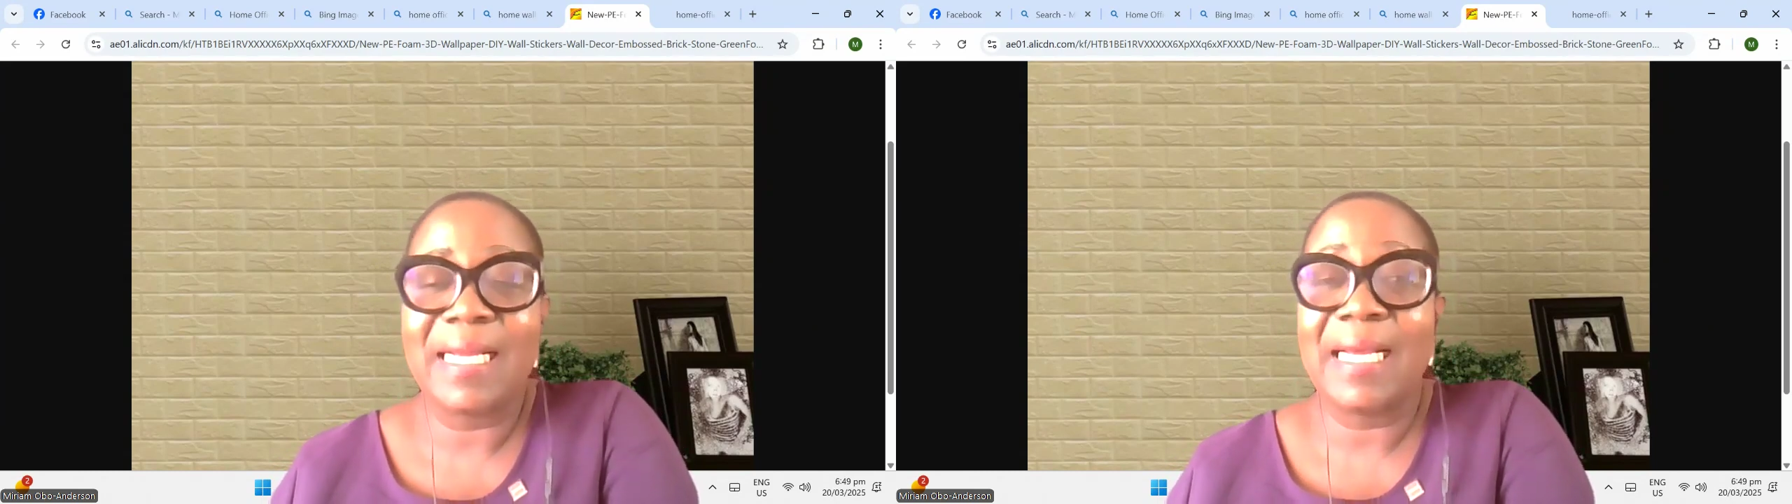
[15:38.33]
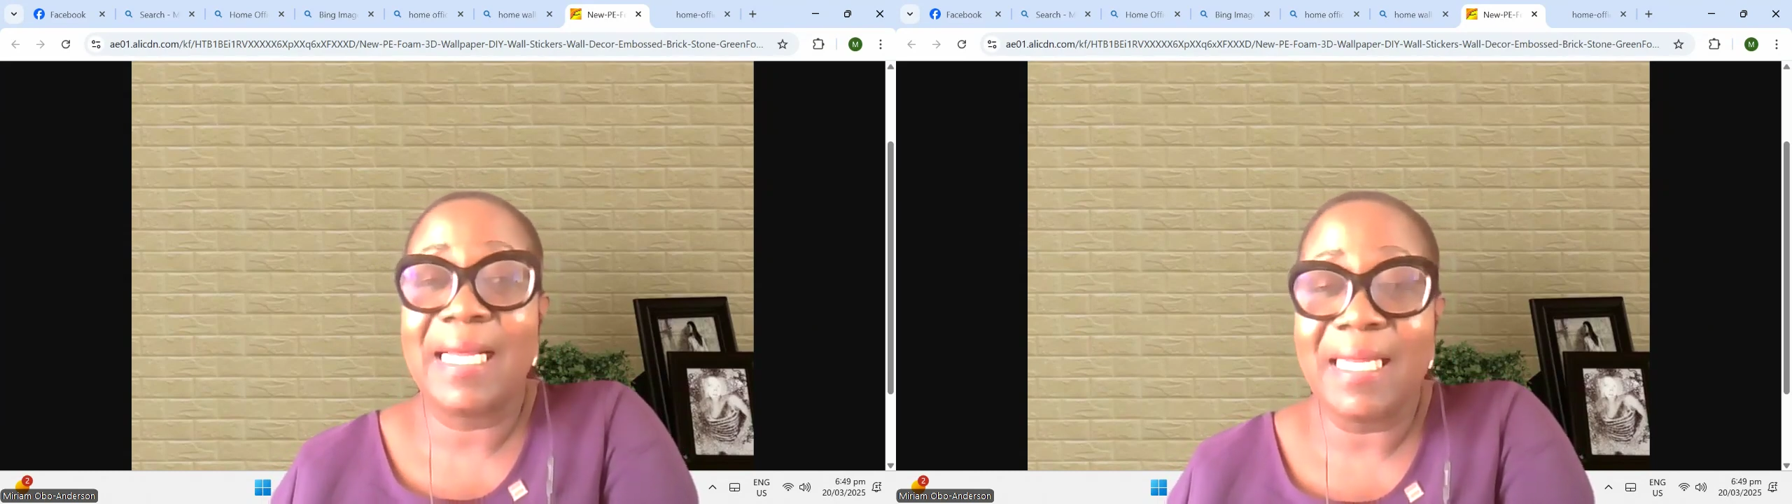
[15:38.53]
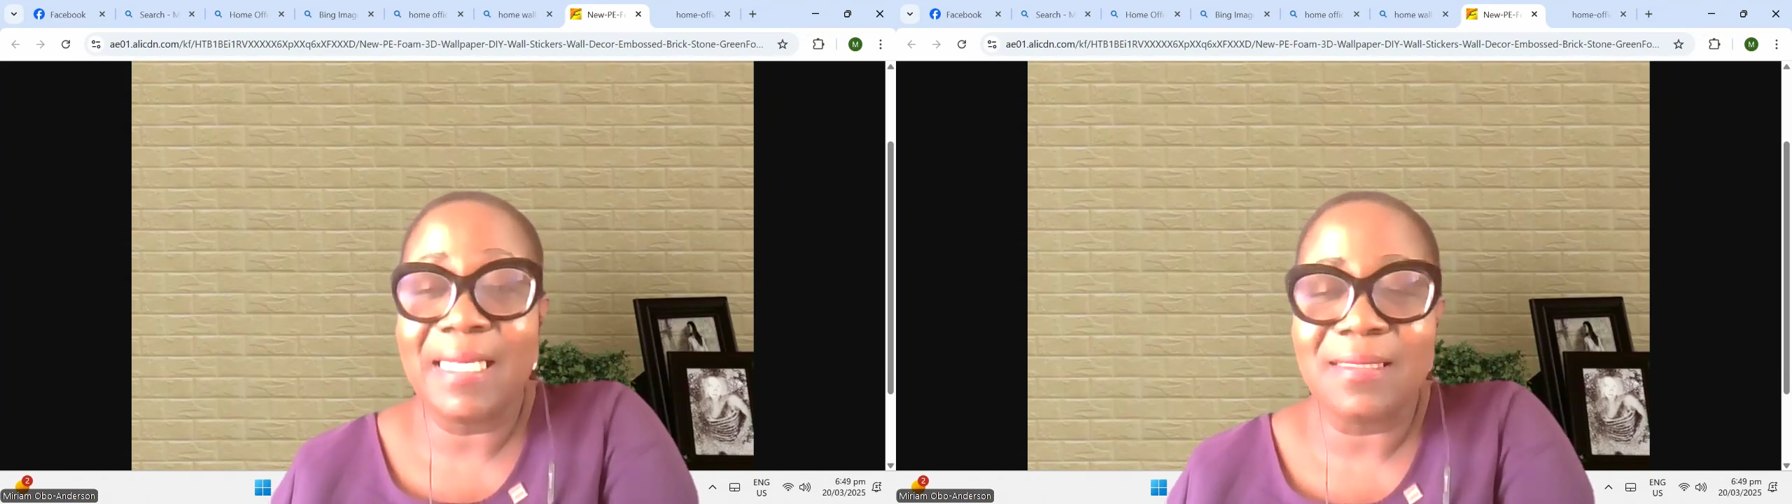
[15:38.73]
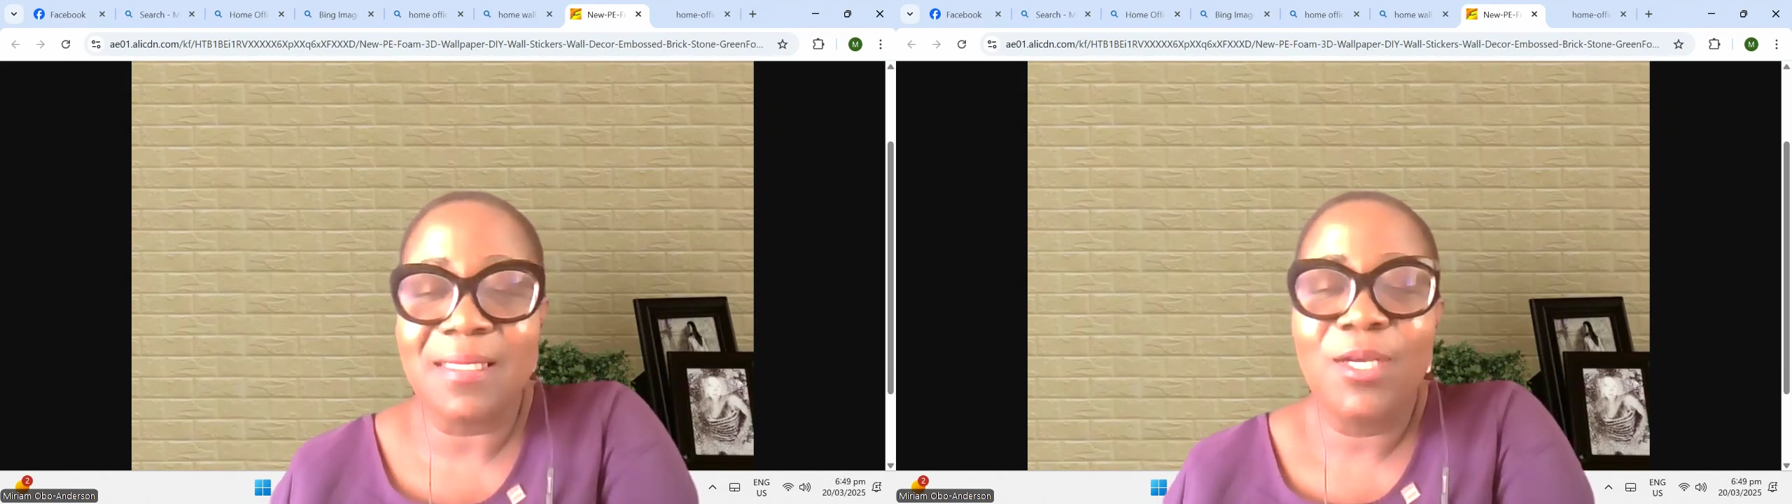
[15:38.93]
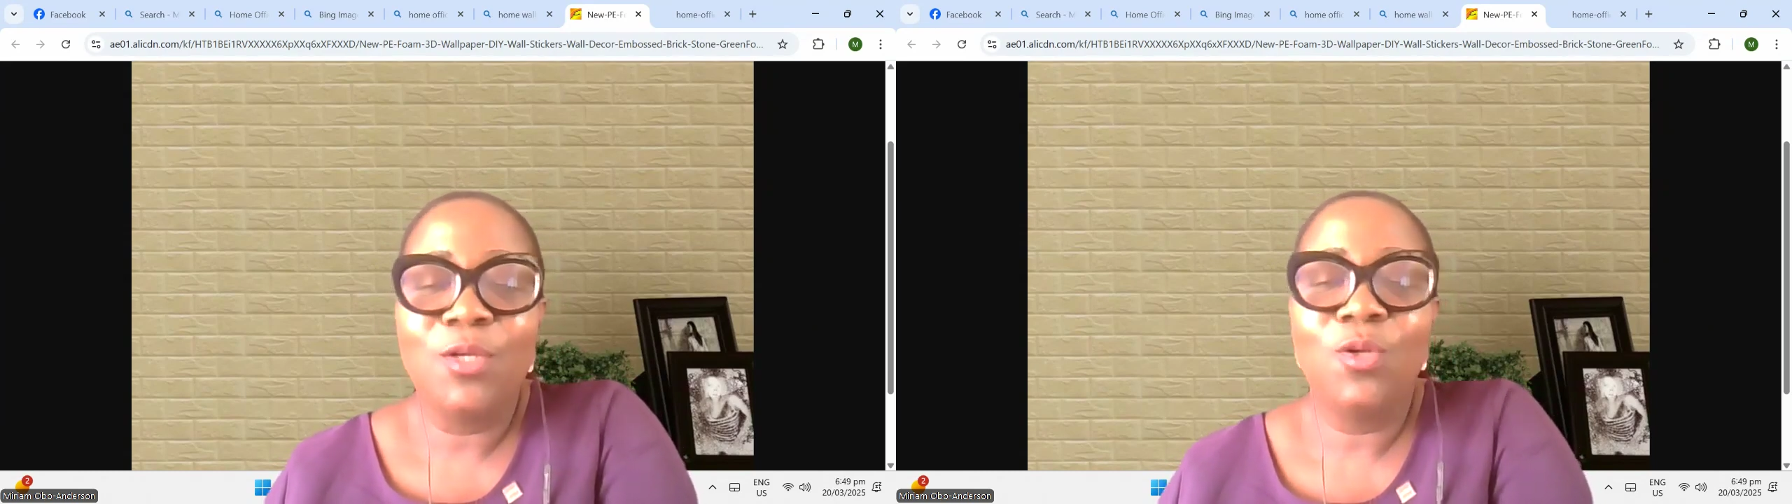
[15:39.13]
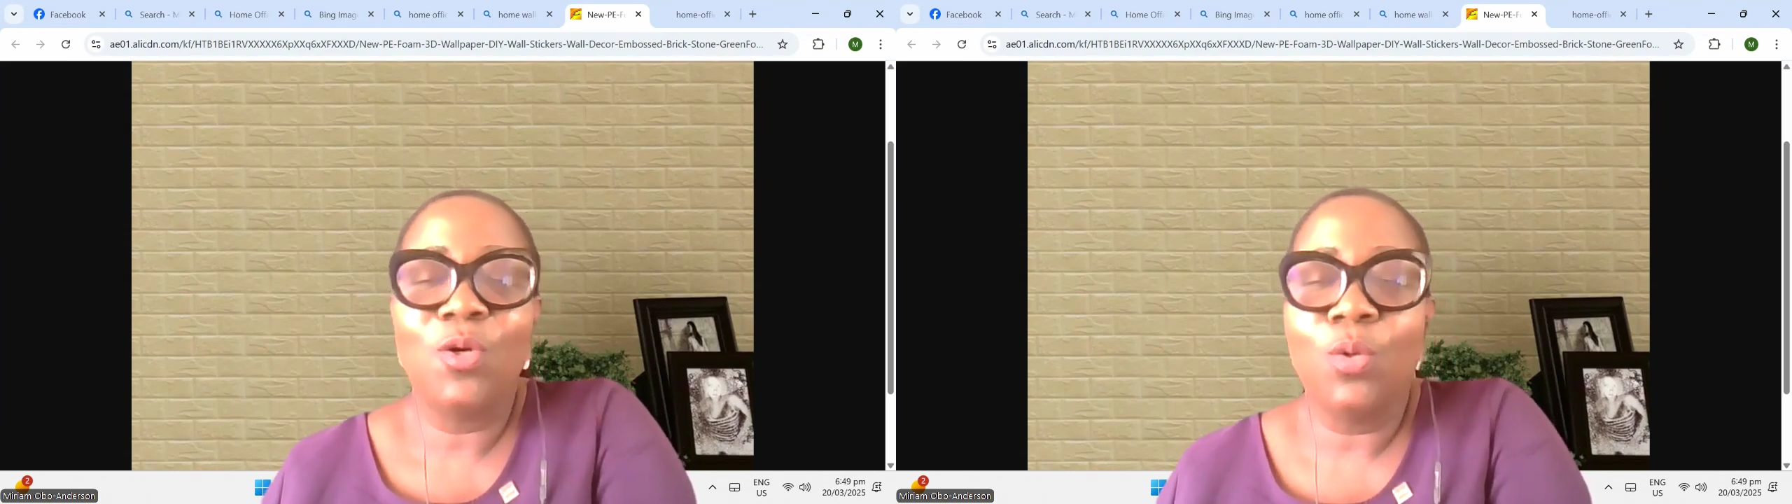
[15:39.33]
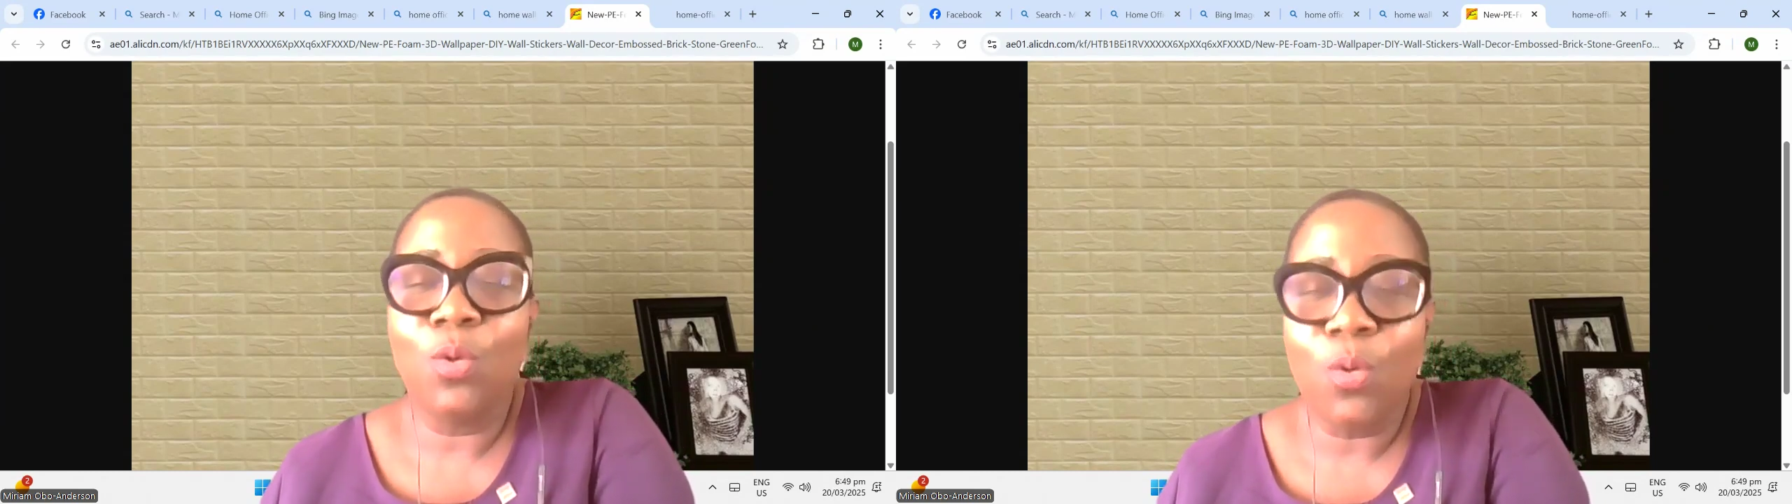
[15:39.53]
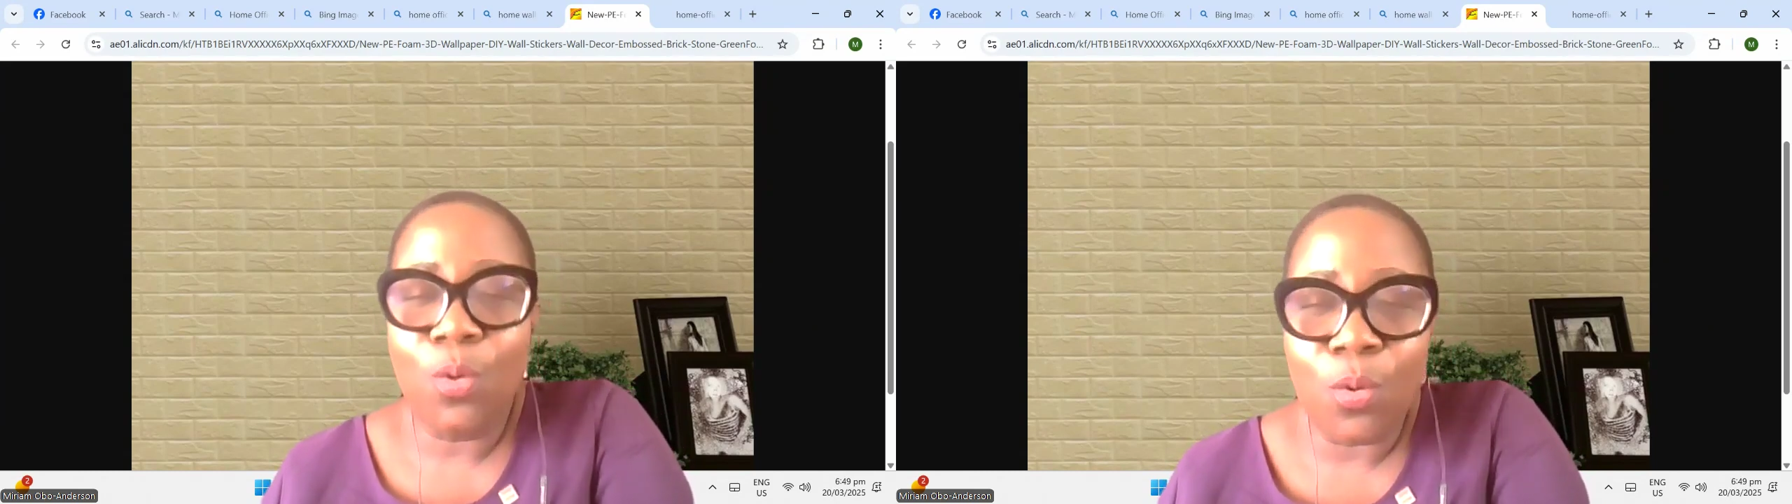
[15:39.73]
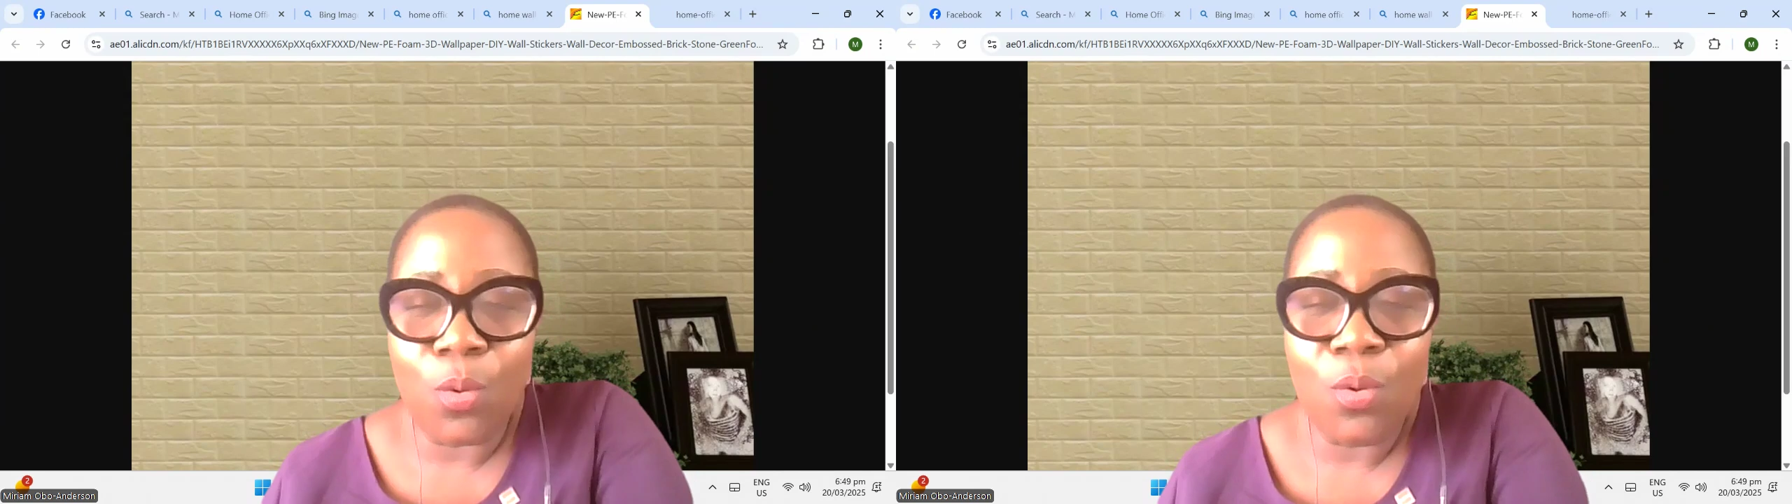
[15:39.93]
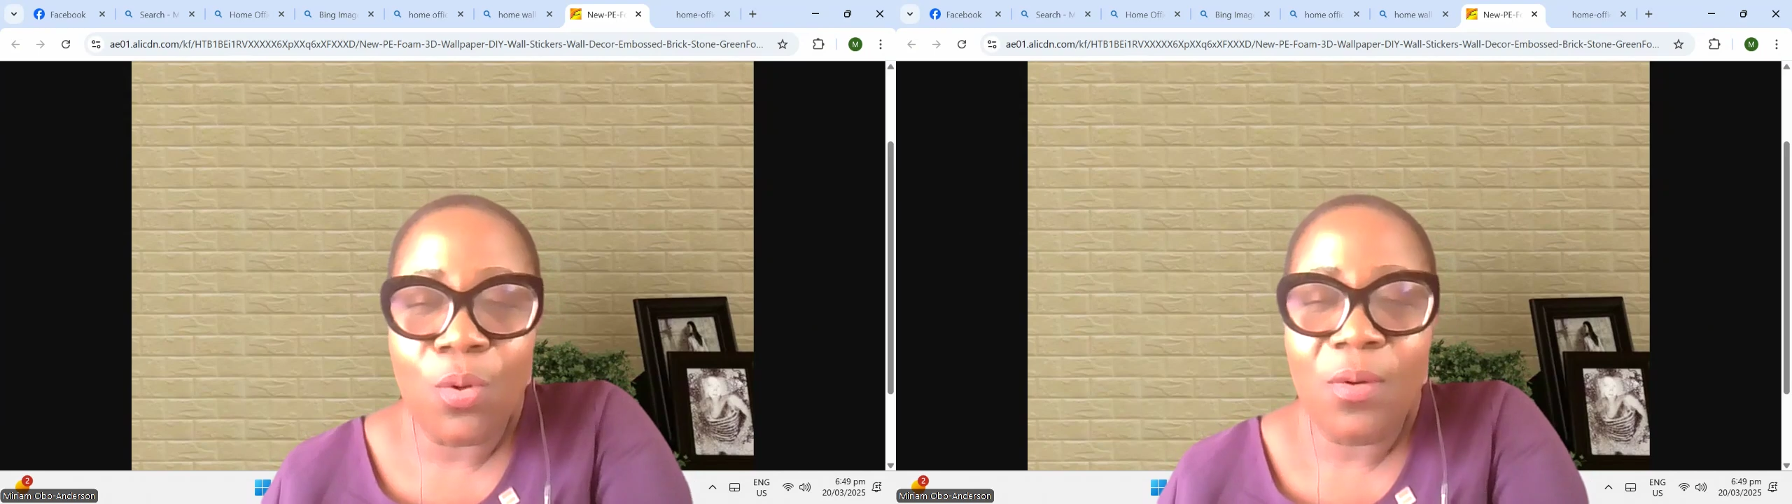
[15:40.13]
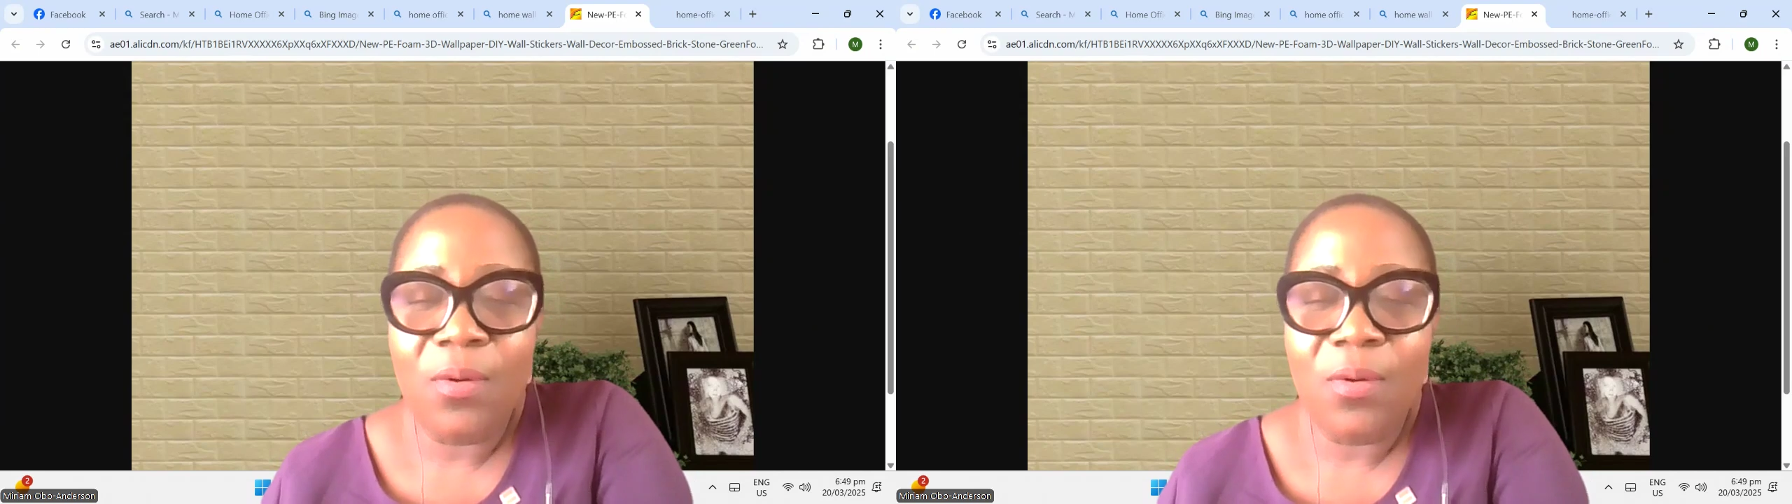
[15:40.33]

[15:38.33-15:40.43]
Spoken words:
the colors, your logo,